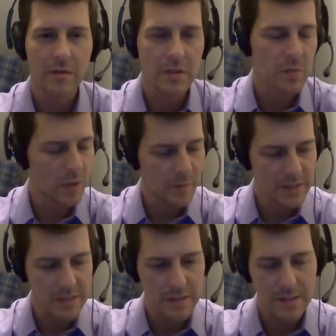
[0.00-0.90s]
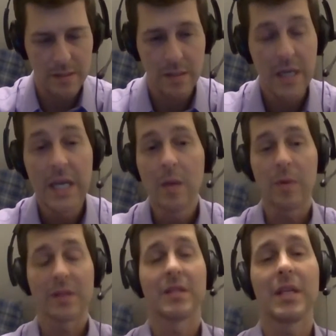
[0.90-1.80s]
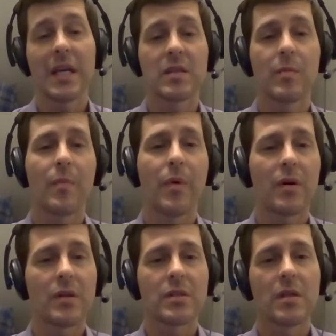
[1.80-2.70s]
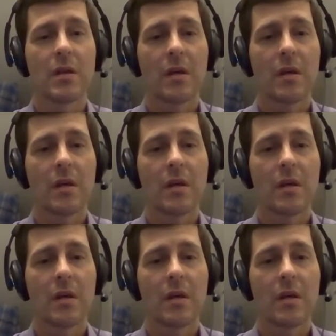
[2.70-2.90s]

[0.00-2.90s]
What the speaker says: of our small businesses. But today it's about Paul's